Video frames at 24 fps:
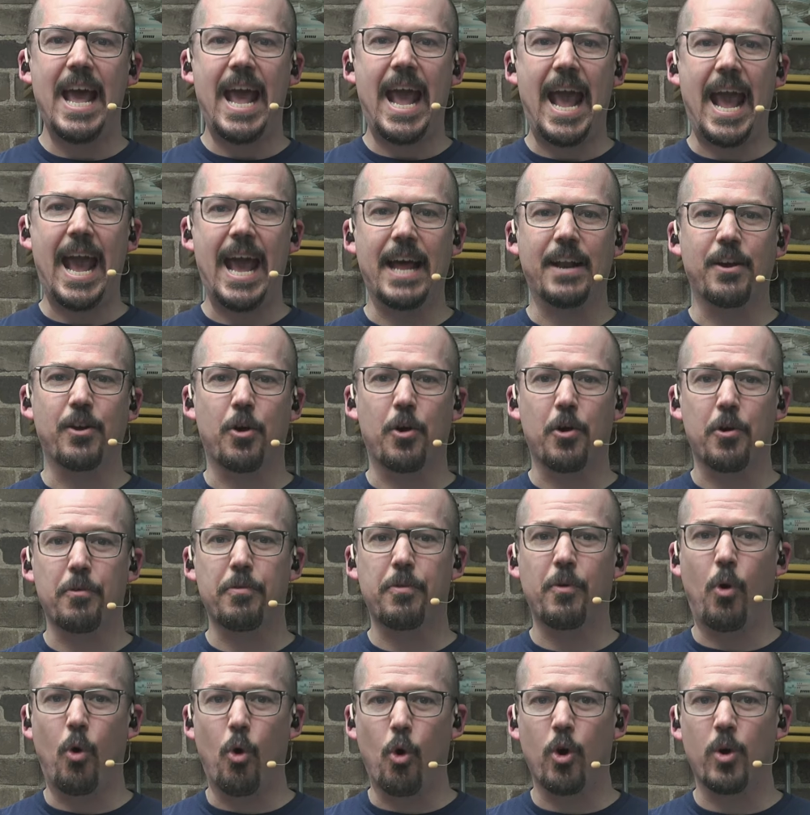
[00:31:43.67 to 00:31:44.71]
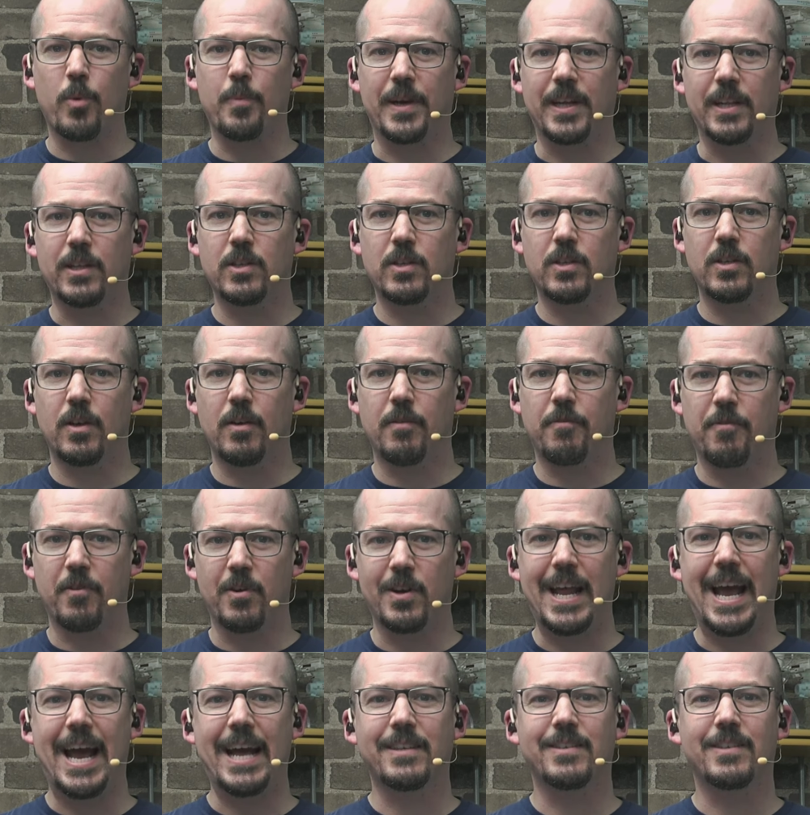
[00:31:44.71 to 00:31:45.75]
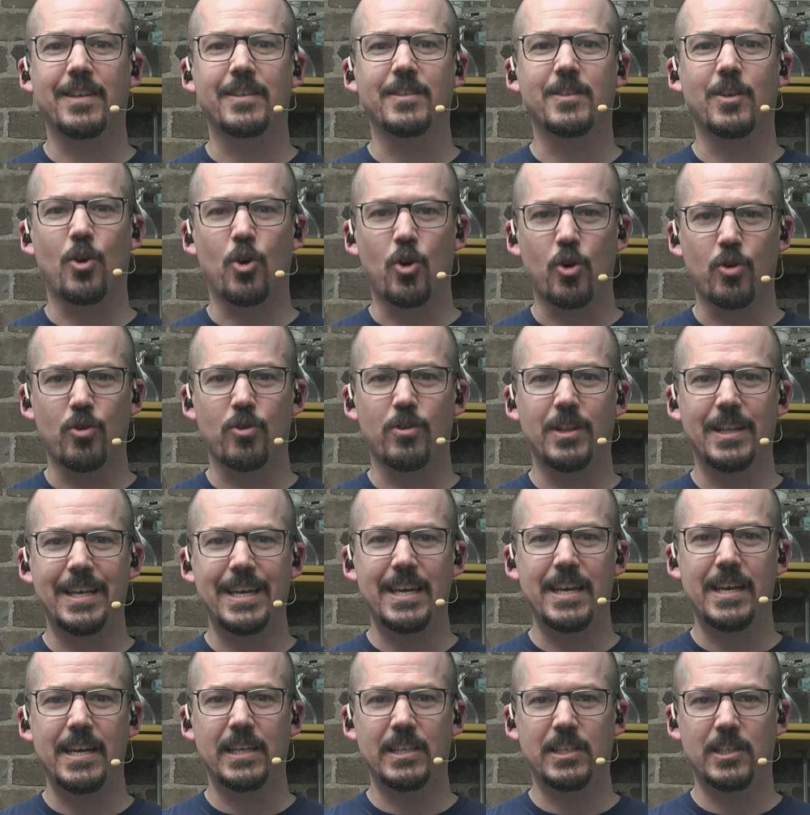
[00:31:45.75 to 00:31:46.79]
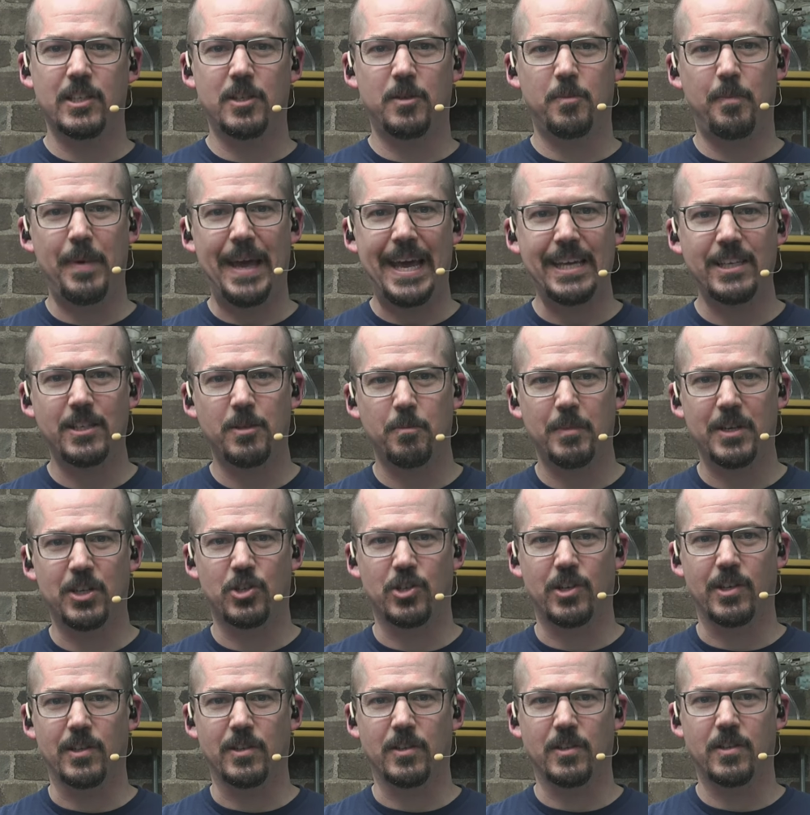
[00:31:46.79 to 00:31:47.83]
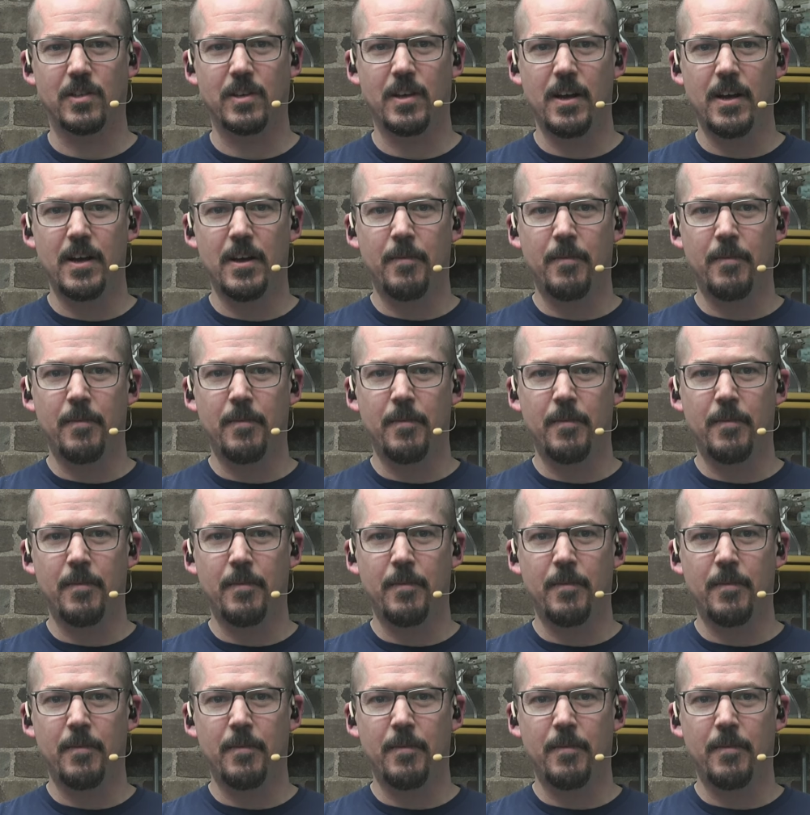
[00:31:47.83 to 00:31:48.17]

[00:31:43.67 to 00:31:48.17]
and Earth orbits for NASA's early space missions.